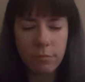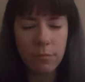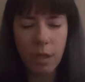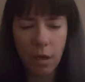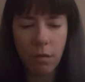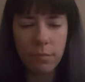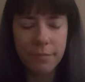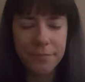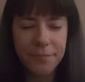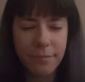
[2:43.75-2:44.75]

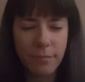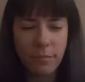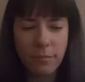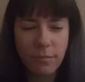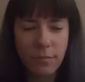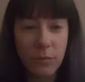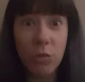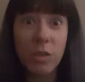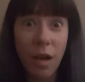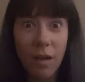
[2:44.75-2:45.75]
you
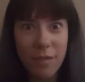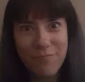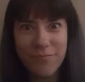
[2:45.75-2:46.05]
suck,